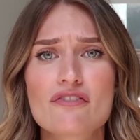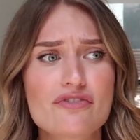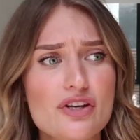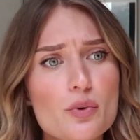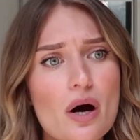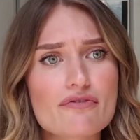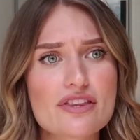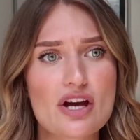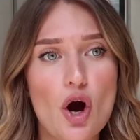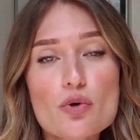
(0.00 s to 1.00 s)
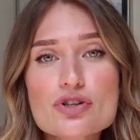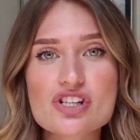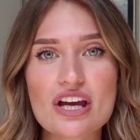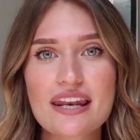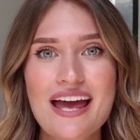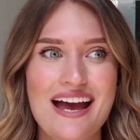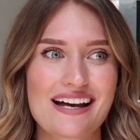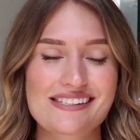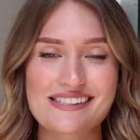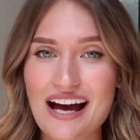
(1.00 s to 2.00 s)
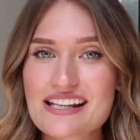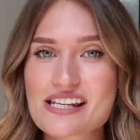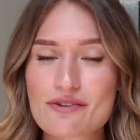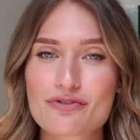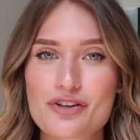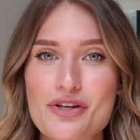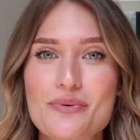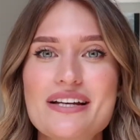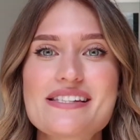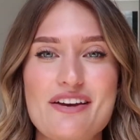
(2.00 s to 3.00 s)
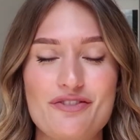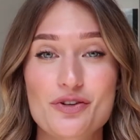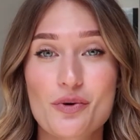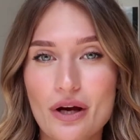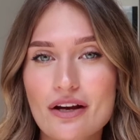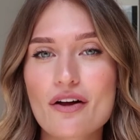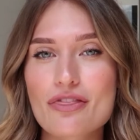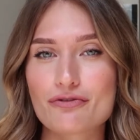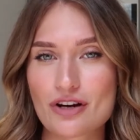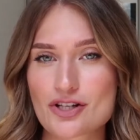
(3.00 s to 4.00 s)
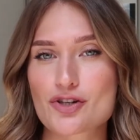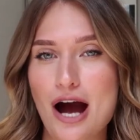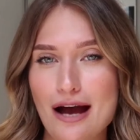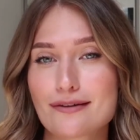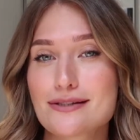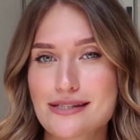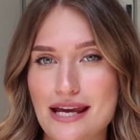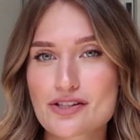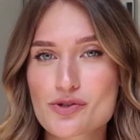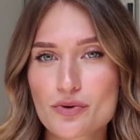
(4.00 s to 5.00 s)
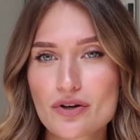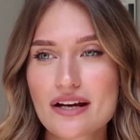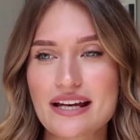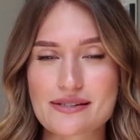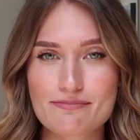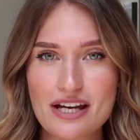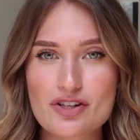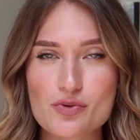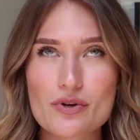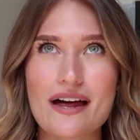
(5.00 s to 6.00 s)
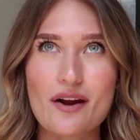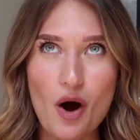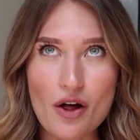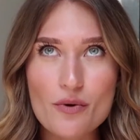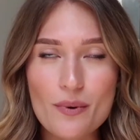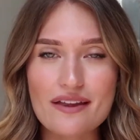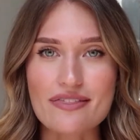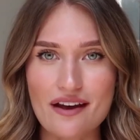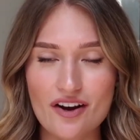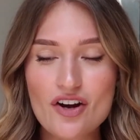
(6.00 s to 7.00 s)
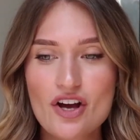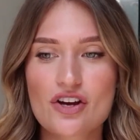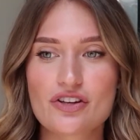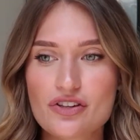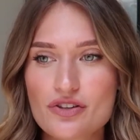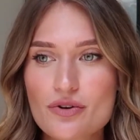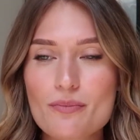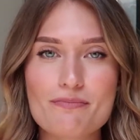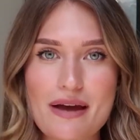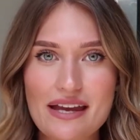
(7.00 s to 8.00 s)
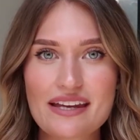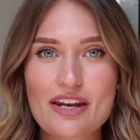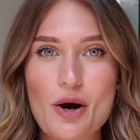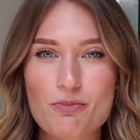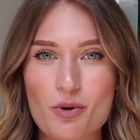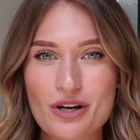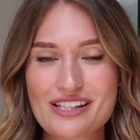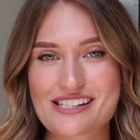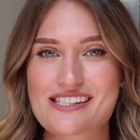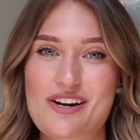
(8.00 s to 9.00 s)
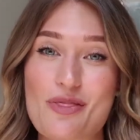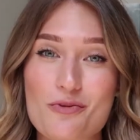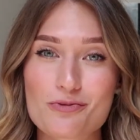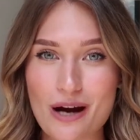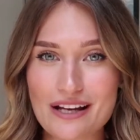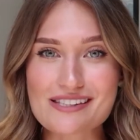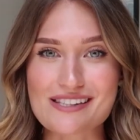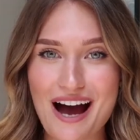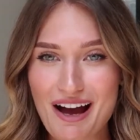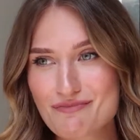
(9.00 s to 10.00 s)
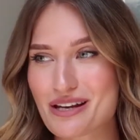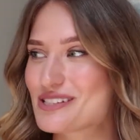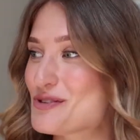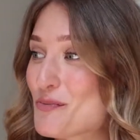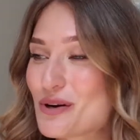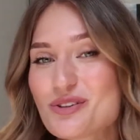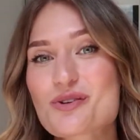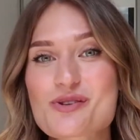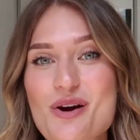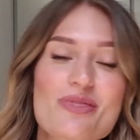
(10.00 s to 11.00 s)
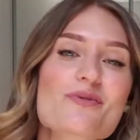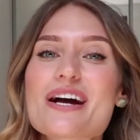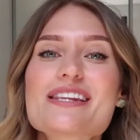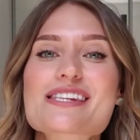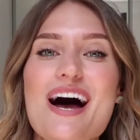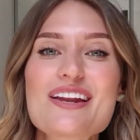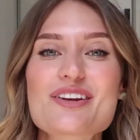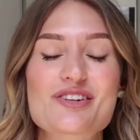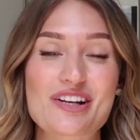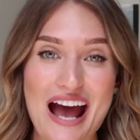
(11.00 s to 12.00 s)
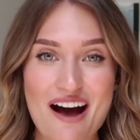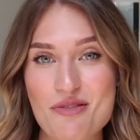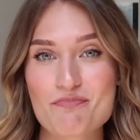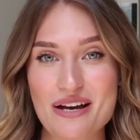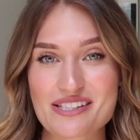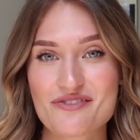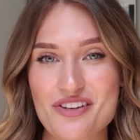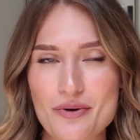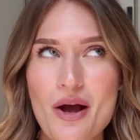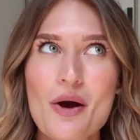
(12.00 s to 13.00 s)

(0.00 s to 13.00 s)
view of the ocean. A side tip for you is, if you're going on the Fraser Island day tour, is make sure that on the way there, you make it a point to sit on the right side, because the windows are on the right side and you're gonna have the best view.